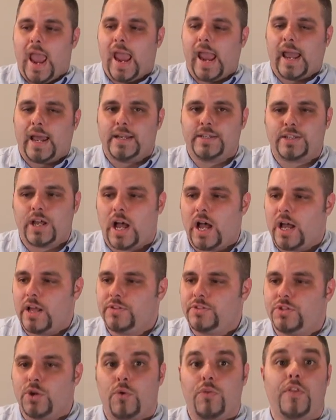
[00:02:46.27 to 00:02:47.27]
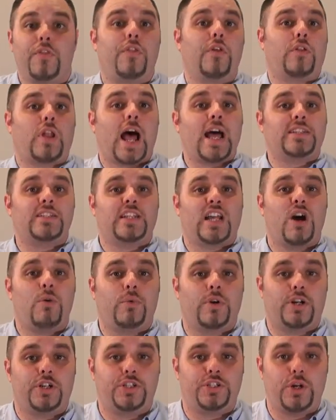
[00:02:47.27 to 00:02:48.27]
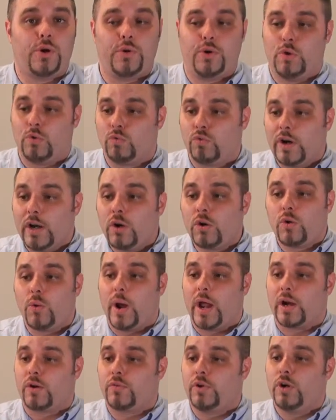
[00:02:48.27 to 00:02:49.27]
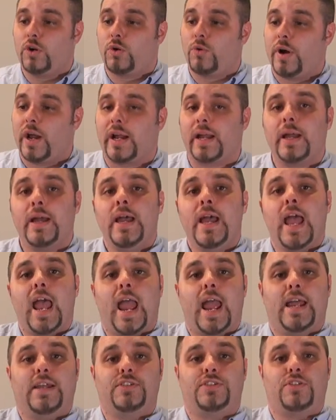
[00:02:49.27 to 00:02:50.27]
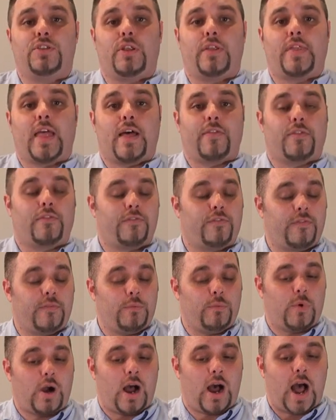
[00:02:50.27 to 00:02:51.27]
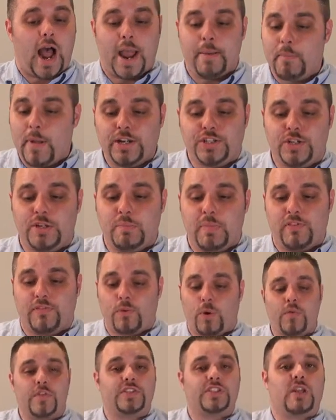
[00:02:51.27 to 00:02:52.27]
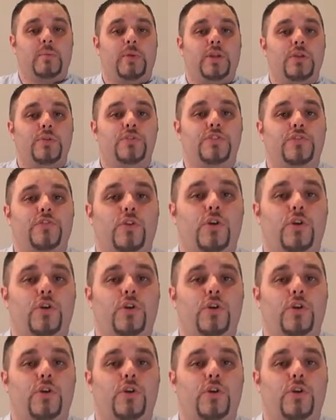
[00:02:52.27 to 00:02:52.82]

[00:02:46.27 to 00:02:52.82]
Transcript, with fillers: And uh, so the last thing I want to show you real quick, real quick, is that uh, I mentioned before this can be used